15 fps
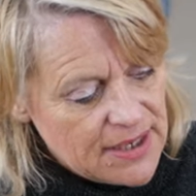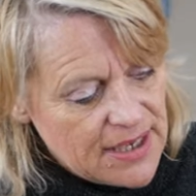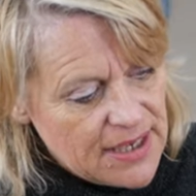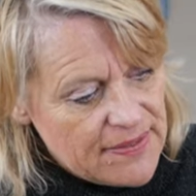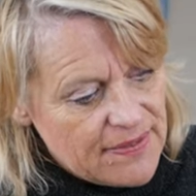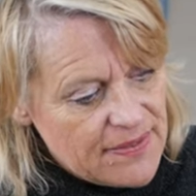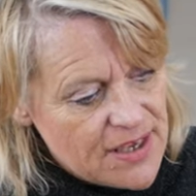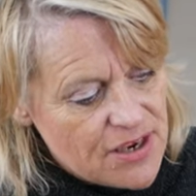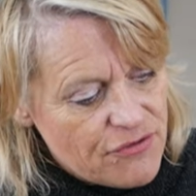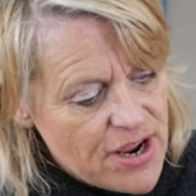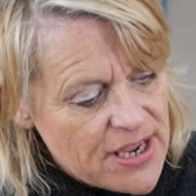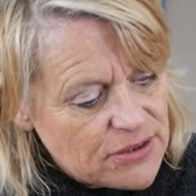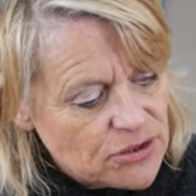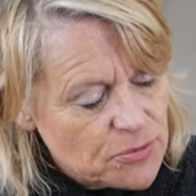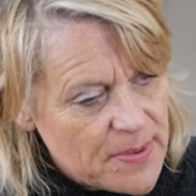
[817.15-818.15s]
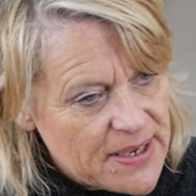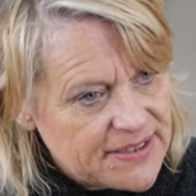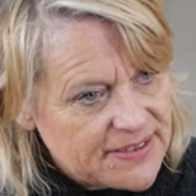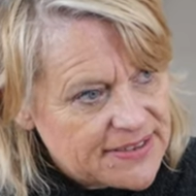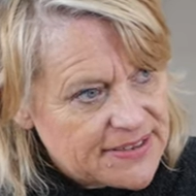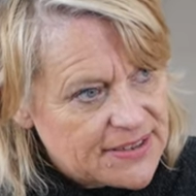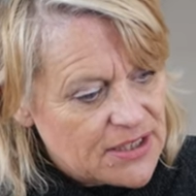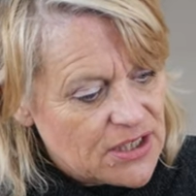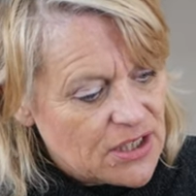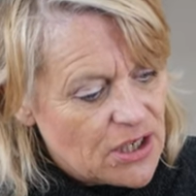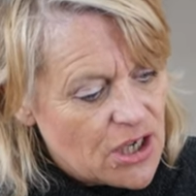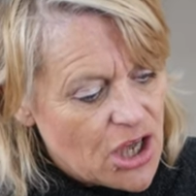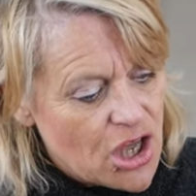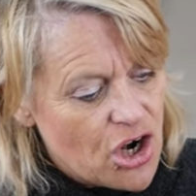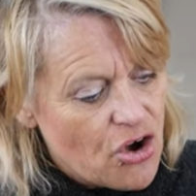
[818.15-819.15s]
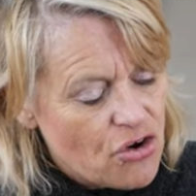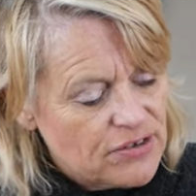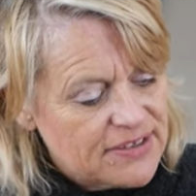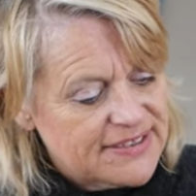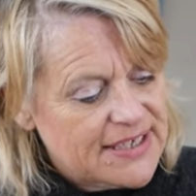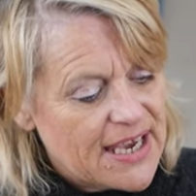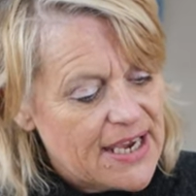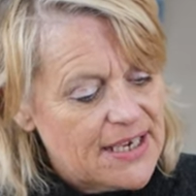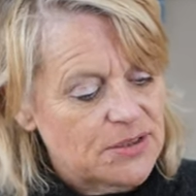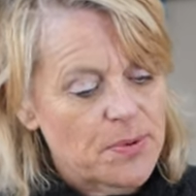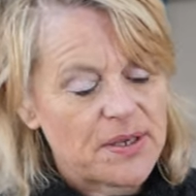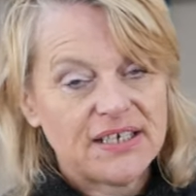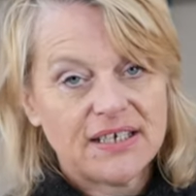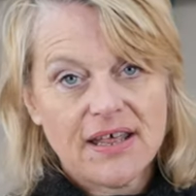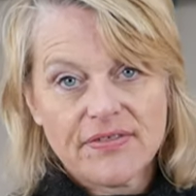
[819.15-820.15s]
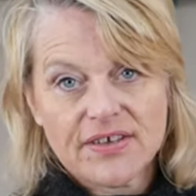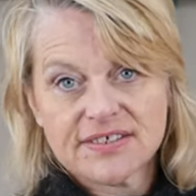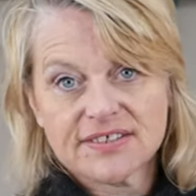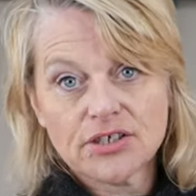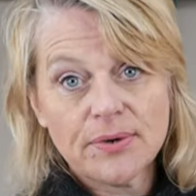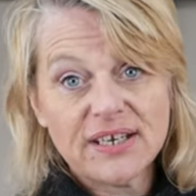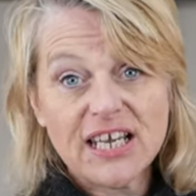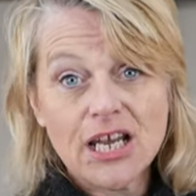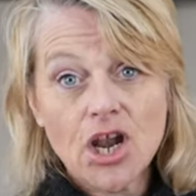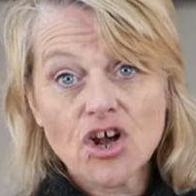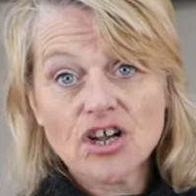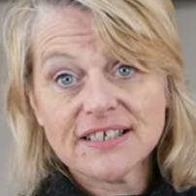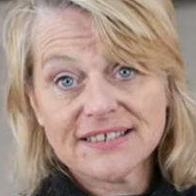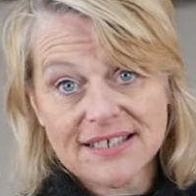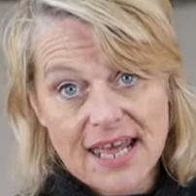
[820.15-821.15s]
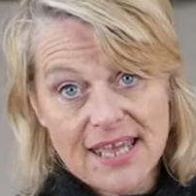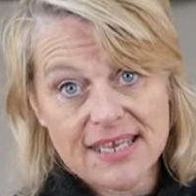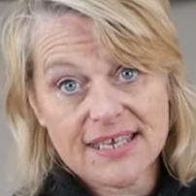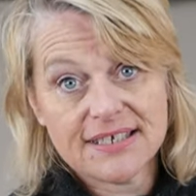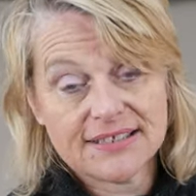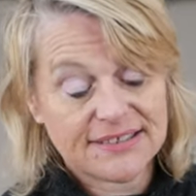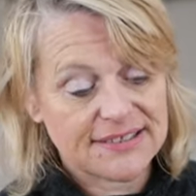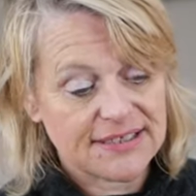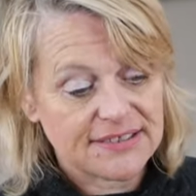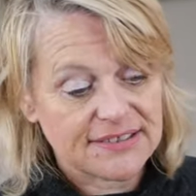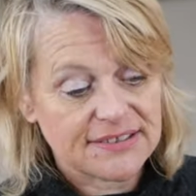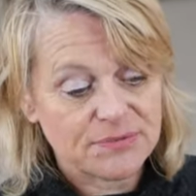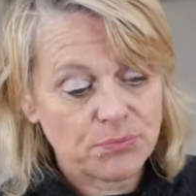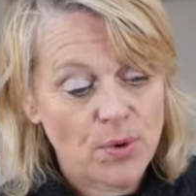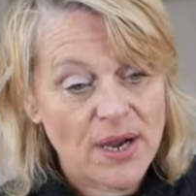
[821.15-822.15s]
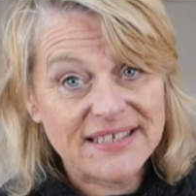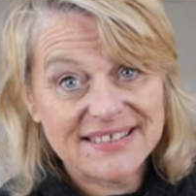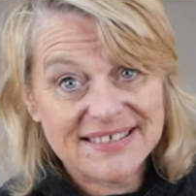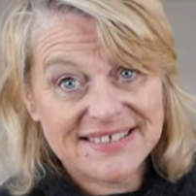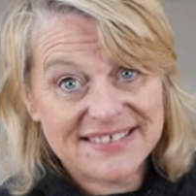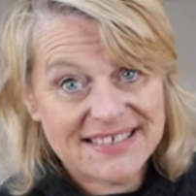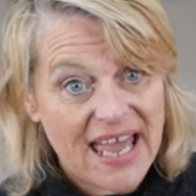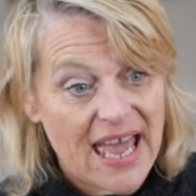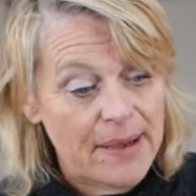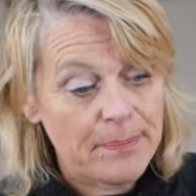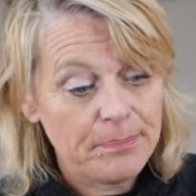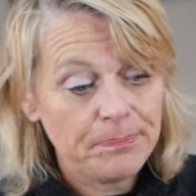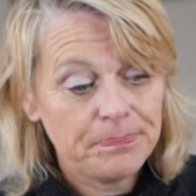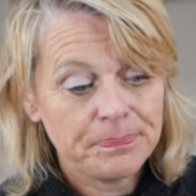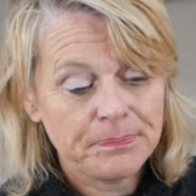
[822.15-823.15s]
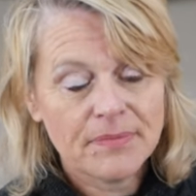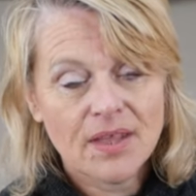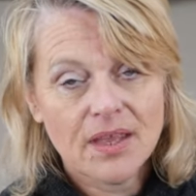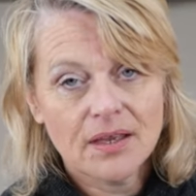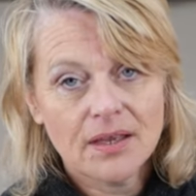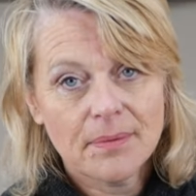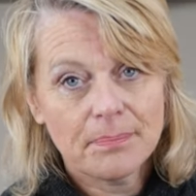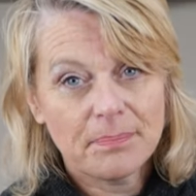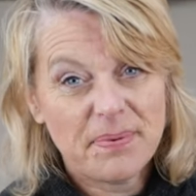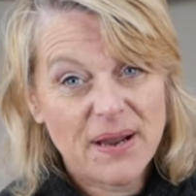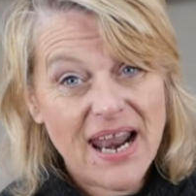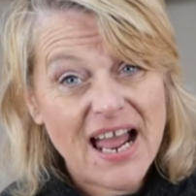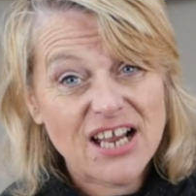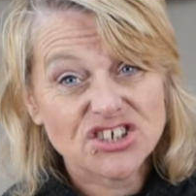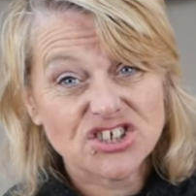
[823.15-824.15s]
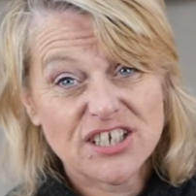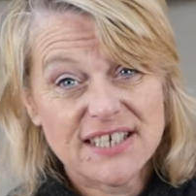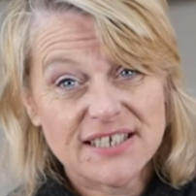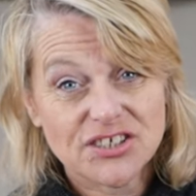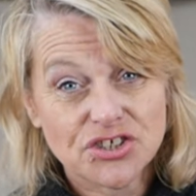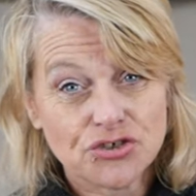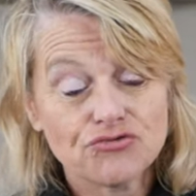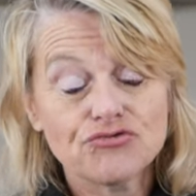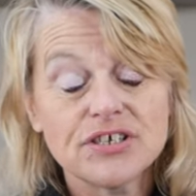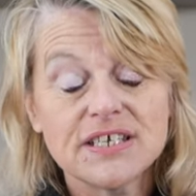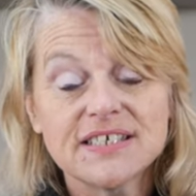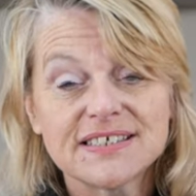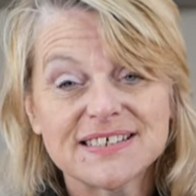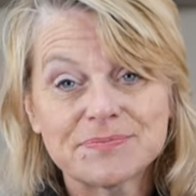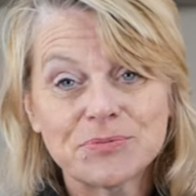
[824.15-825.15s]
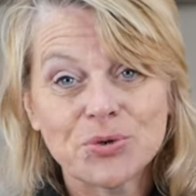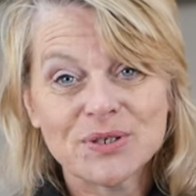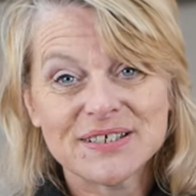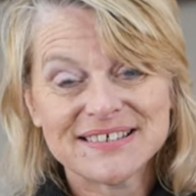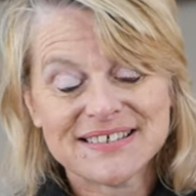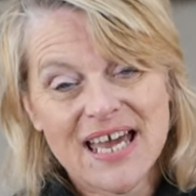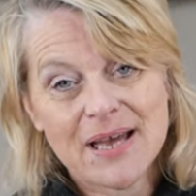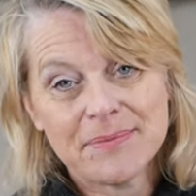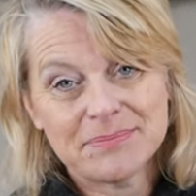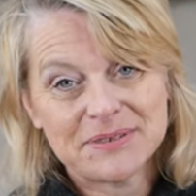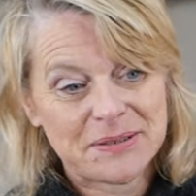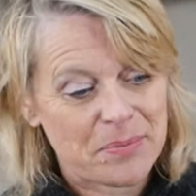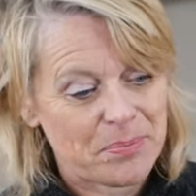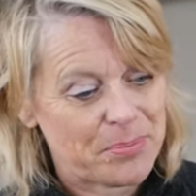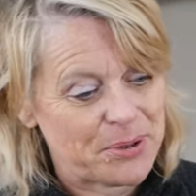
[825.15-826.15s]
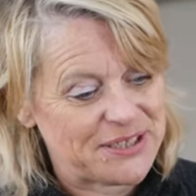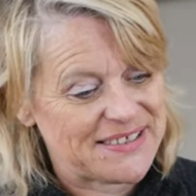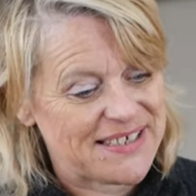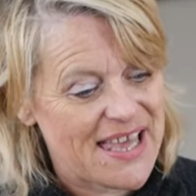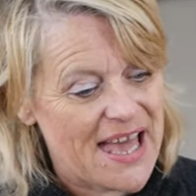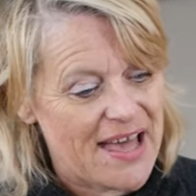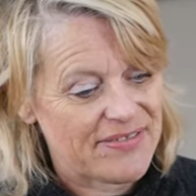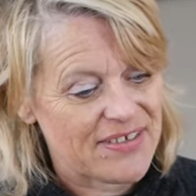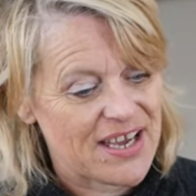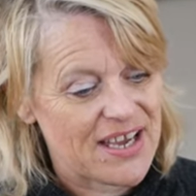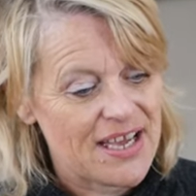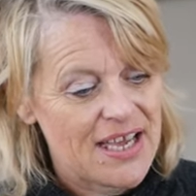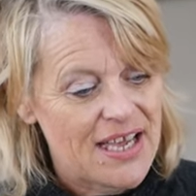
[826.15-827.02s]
in the arrangement alongside one another. So it looks like it's a one stem, but actually it's three small stems put together.